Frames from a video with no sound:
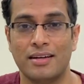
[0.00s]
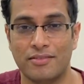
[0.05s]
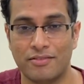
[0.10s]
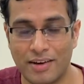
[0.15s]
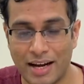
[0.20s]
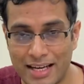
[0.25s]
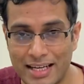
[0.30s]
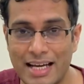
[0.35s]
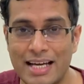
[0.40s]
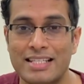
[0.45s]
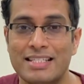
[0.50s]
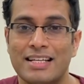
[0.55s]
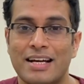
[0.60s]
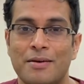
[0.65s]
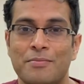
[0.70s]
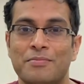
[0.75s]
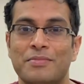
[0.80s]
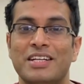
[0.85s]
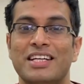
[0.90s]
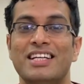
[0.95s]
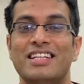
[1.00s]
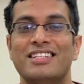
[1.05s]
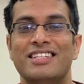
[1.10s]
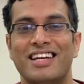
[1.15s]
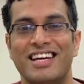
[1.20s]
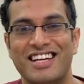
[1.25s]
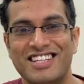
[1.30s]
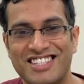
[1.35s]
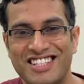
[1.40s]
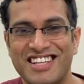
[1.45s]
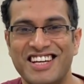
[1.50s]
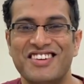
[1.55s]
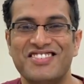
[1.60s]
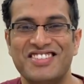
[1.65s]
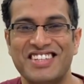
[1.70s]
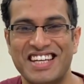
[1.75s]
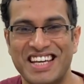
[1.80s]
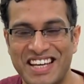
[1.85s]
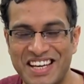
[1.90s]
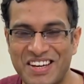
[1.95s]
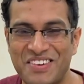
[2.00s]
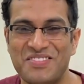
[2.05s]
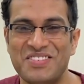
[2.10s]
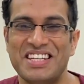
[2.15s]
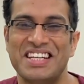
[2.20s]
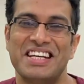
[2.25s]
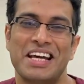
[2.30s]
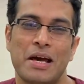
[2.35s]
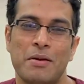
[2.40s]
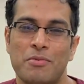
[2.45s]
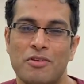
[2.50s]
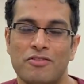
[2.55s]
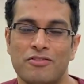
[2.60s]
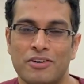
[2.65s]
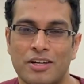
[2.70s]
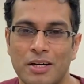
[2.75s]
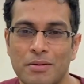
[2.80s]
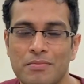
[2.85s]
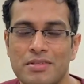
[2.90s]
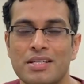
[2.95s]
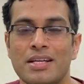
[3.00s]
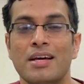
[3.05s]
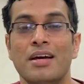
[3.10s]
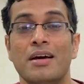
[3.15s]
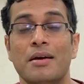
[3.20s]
finance companies, H D F C A M C type of firms,